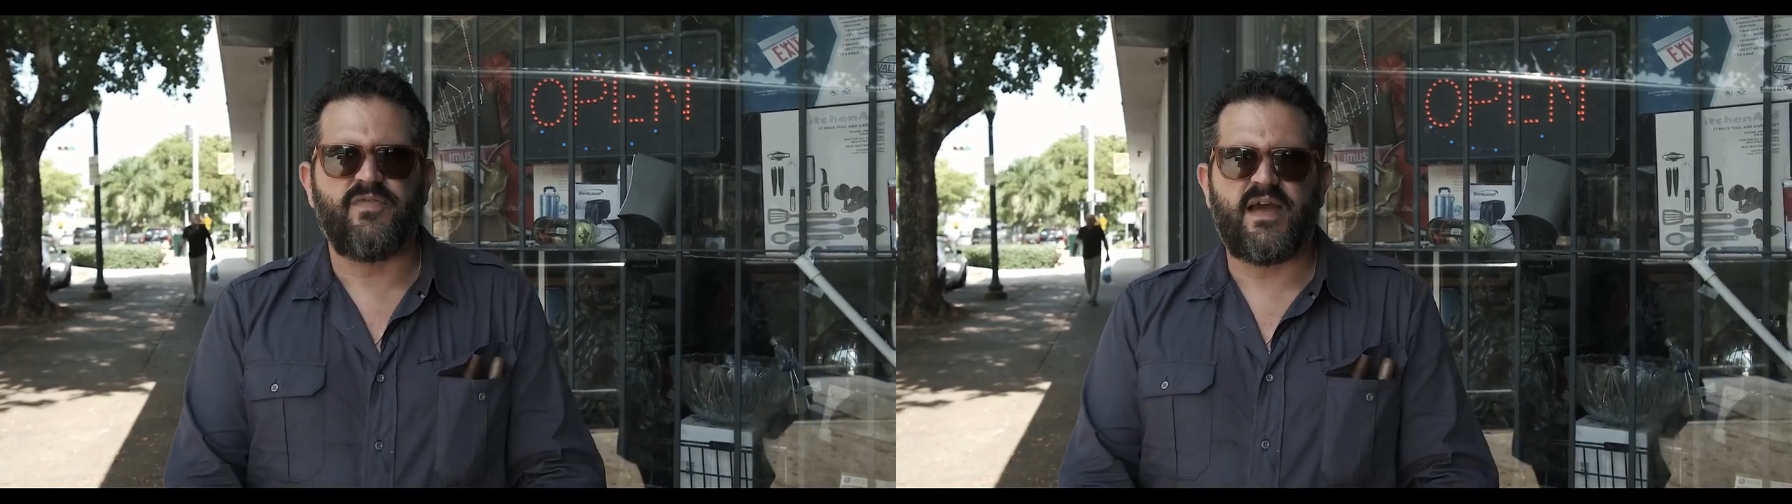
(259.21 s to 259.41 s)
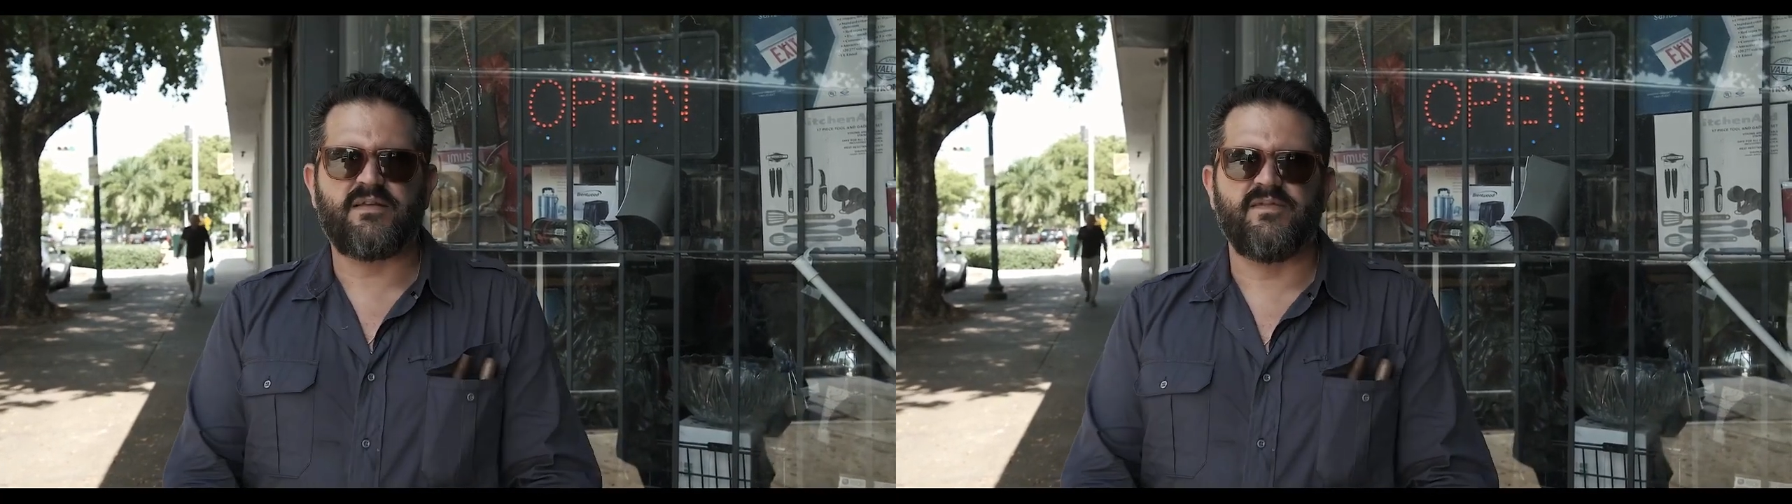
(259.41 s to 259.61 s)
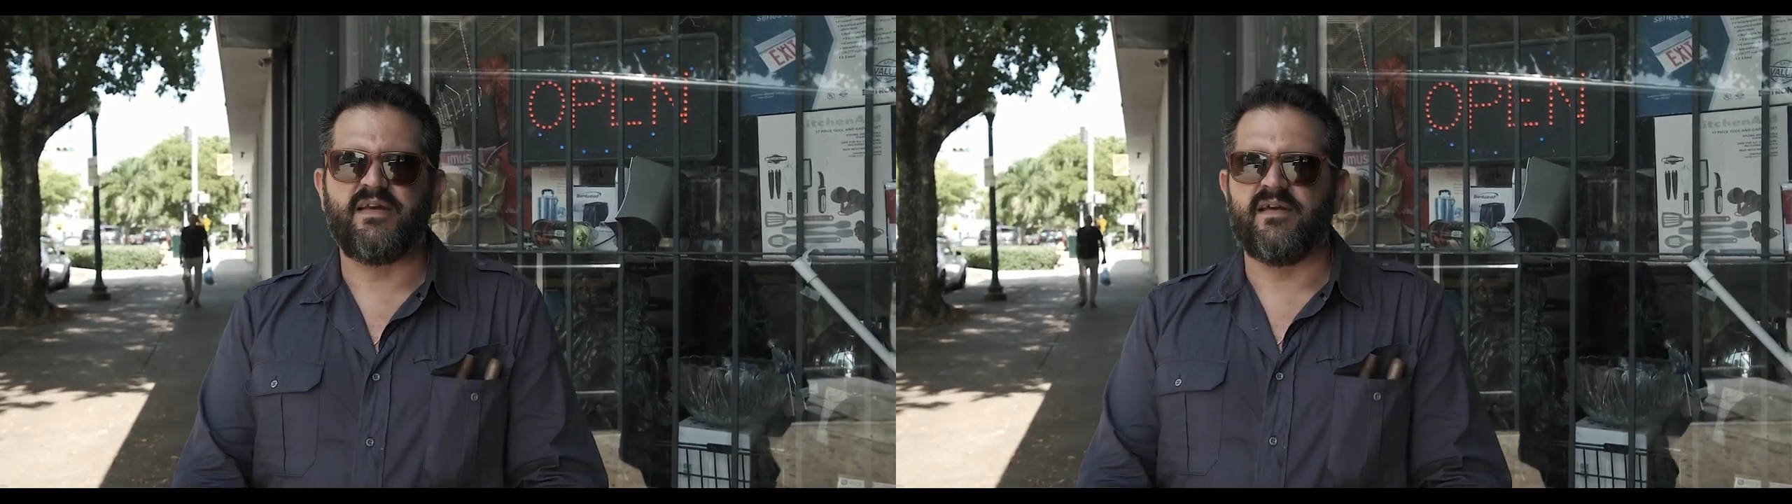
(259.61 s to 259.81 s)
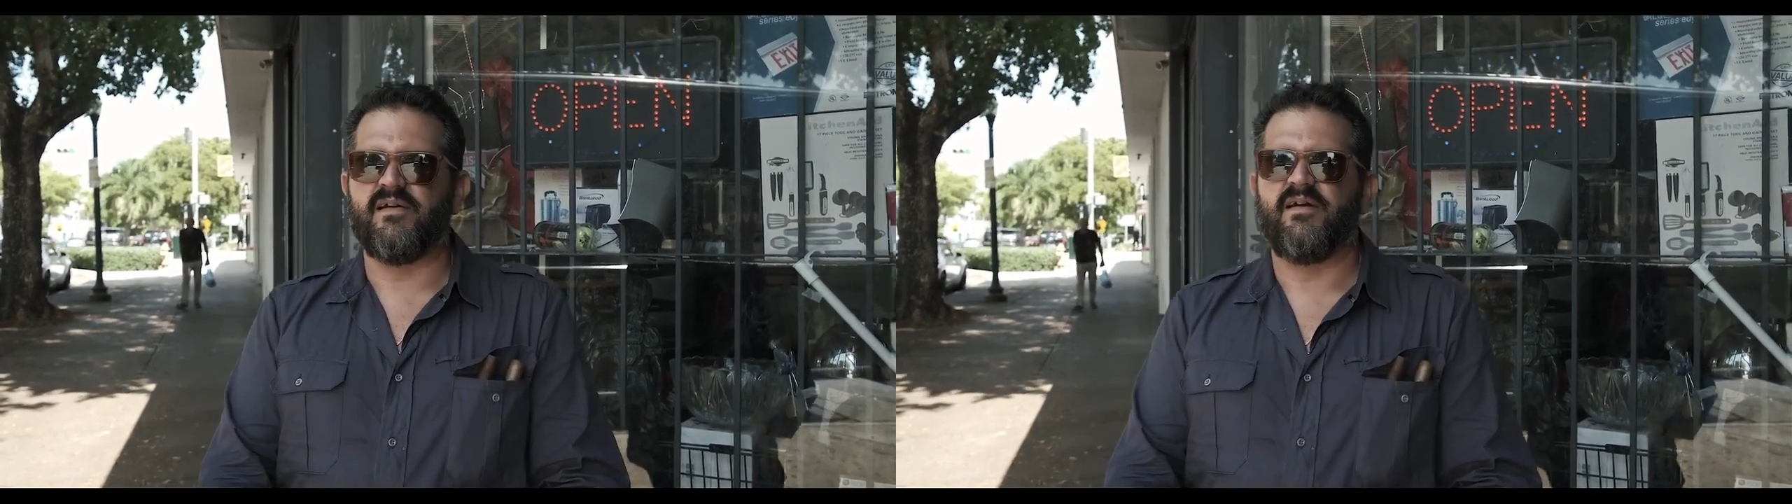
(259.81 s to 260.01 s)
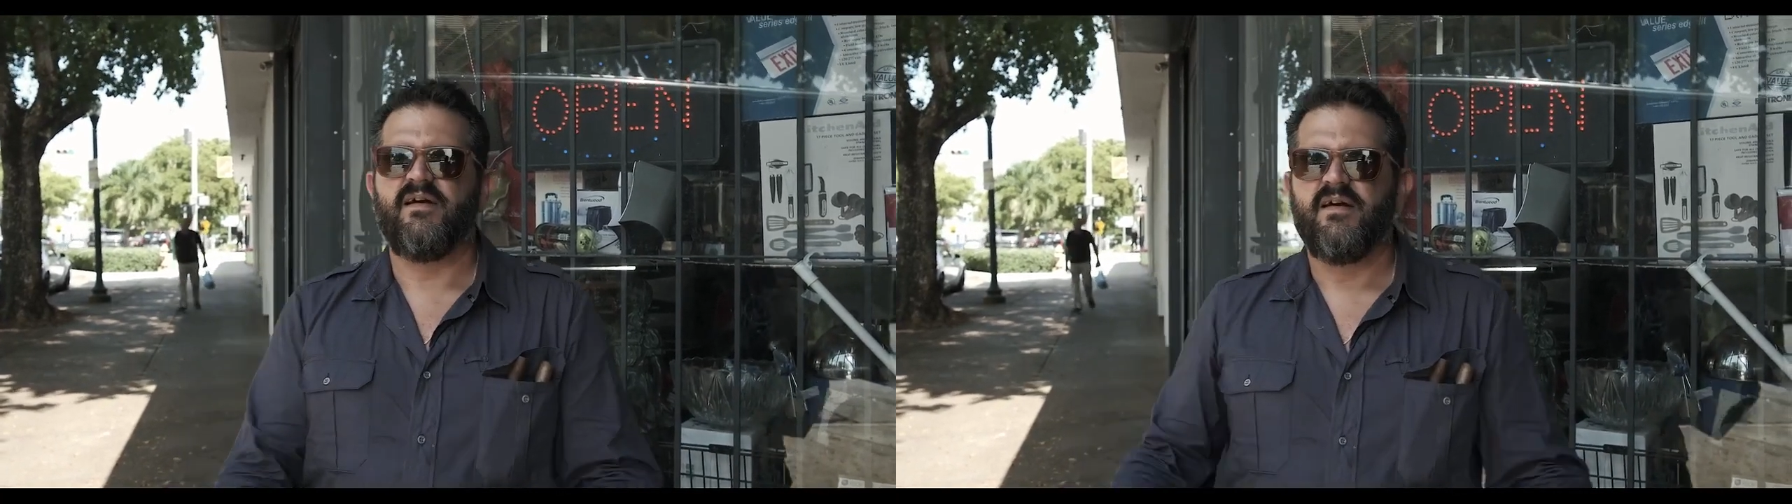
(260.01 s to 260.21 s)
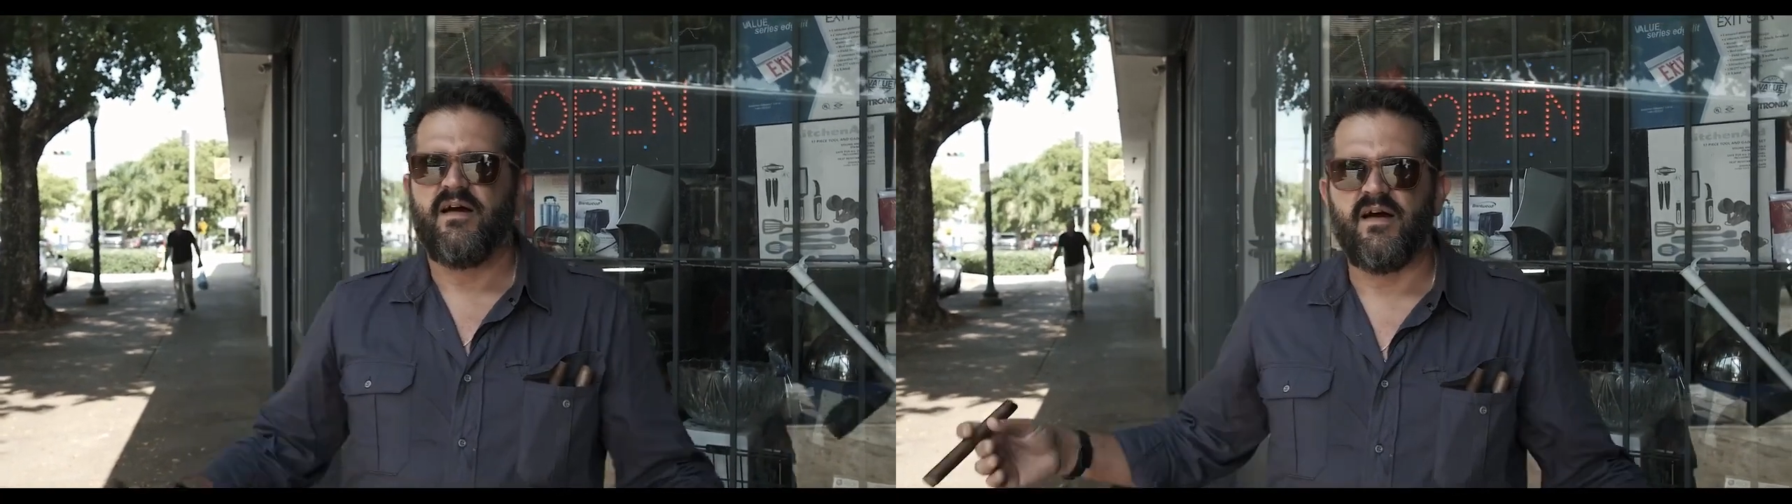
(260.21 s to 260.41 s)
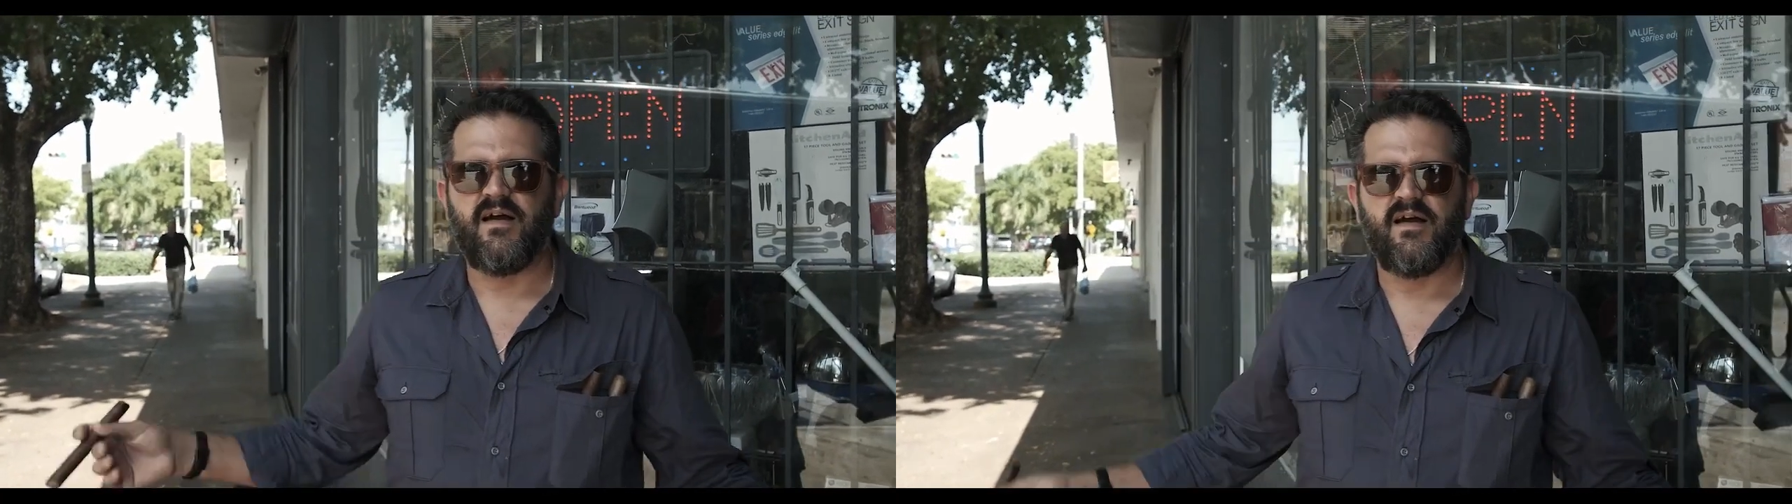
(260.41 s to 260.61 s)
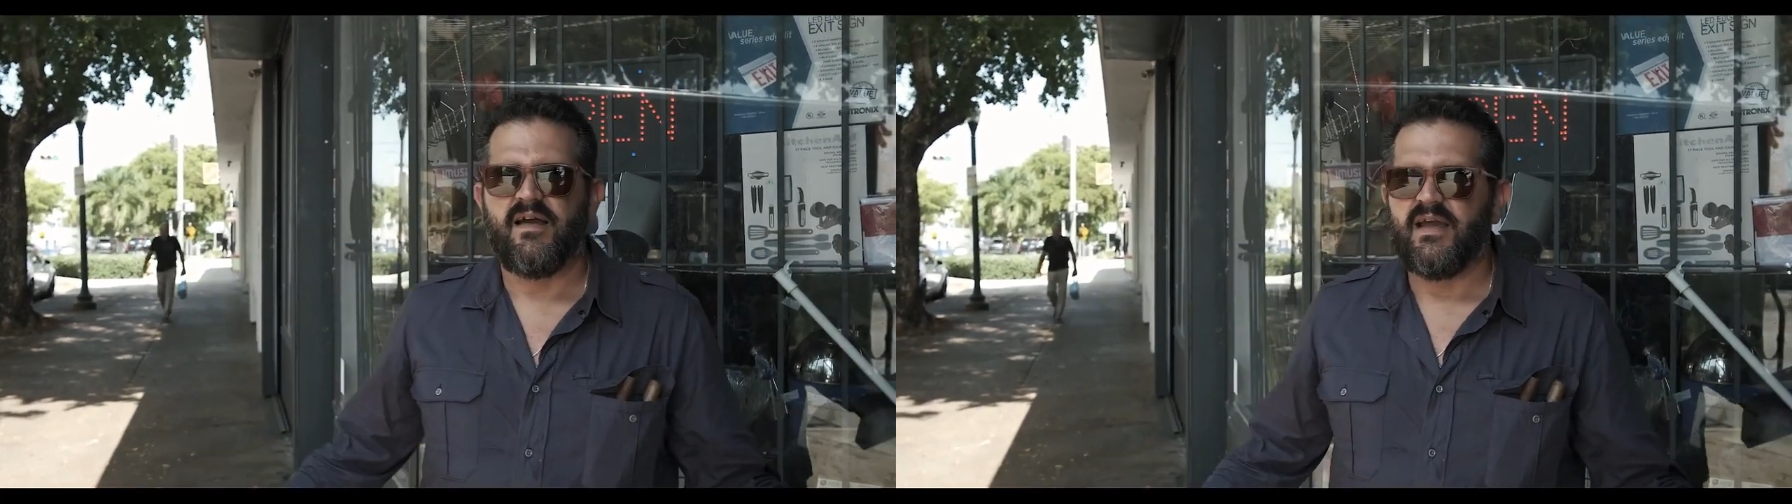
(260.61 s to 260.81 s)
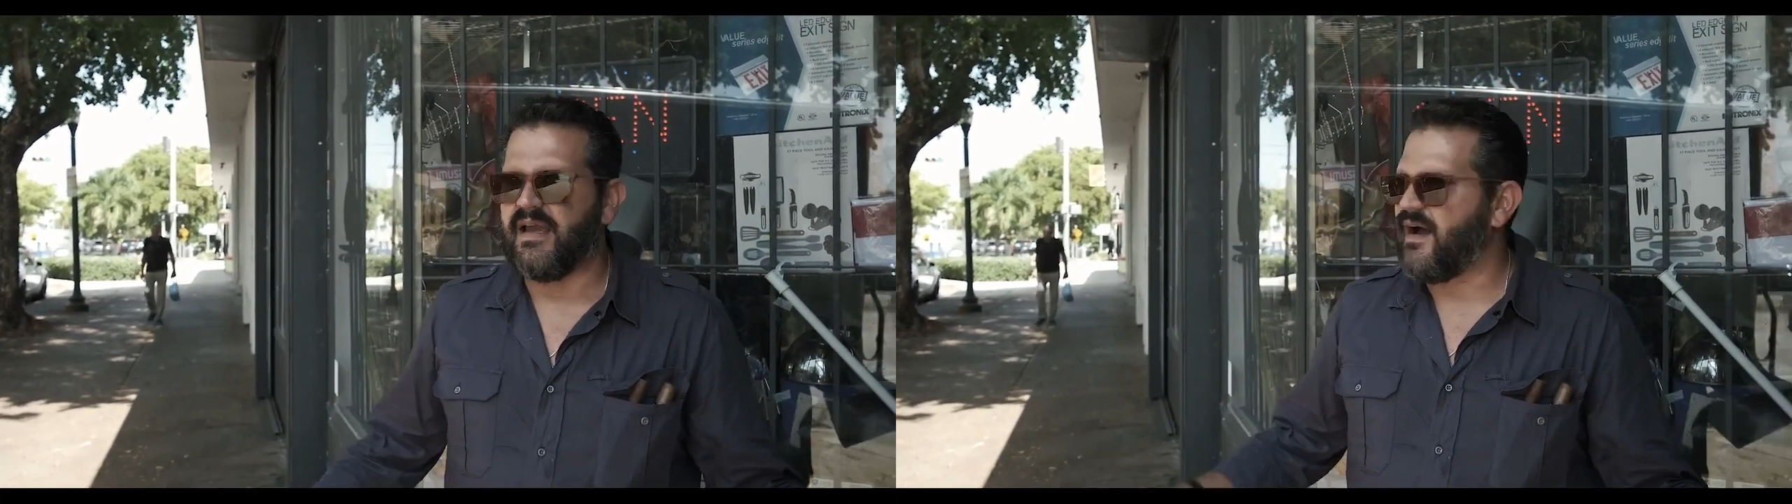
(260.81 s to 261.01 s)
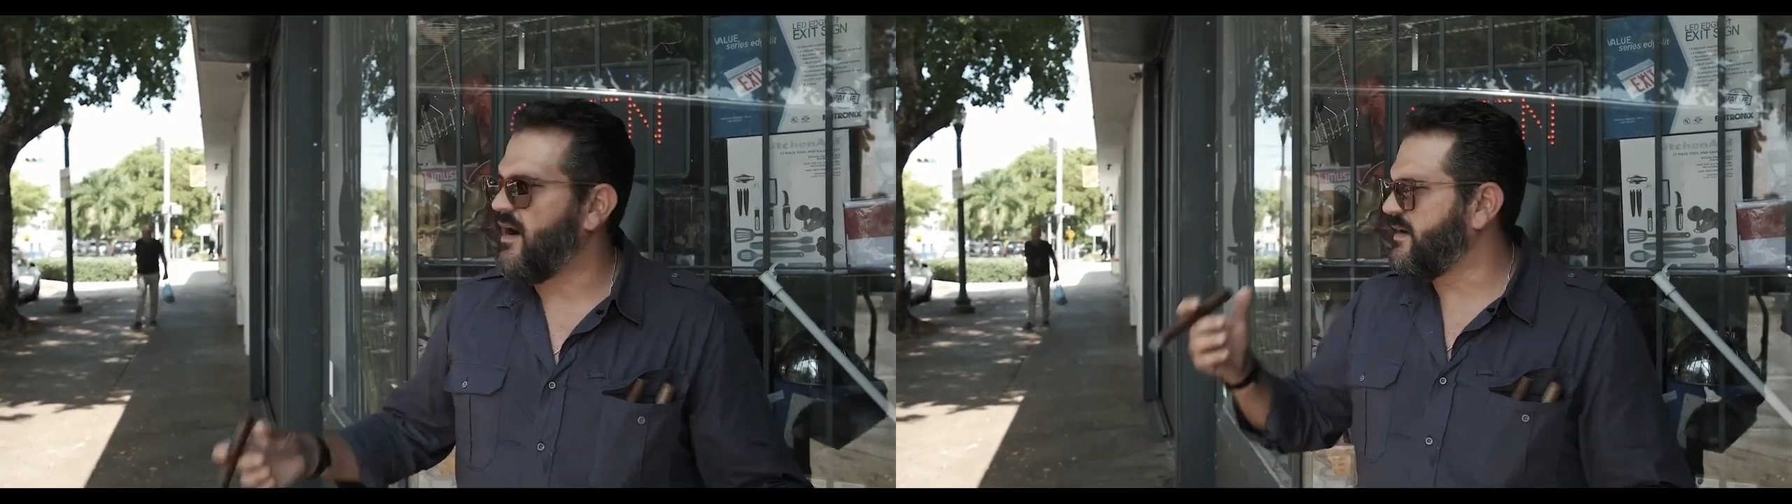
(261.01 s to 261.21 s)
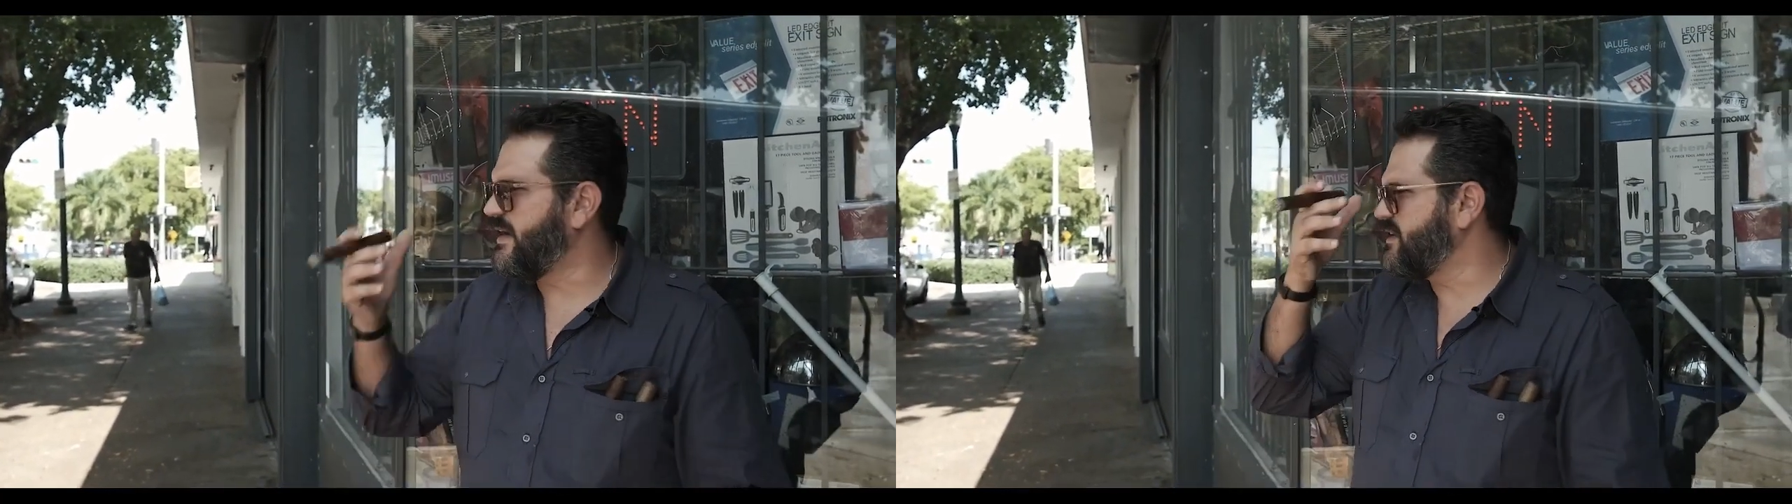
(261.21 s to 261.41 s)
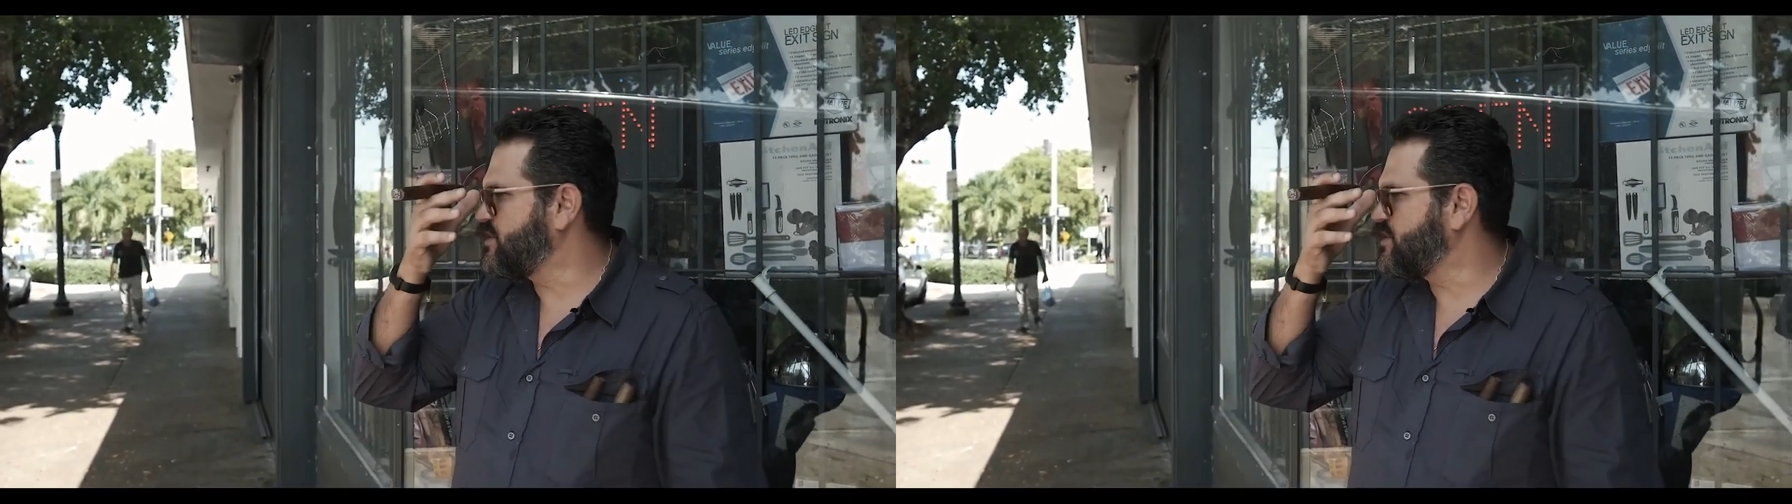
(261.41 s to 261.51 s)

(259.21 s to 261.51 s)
factory here on 8th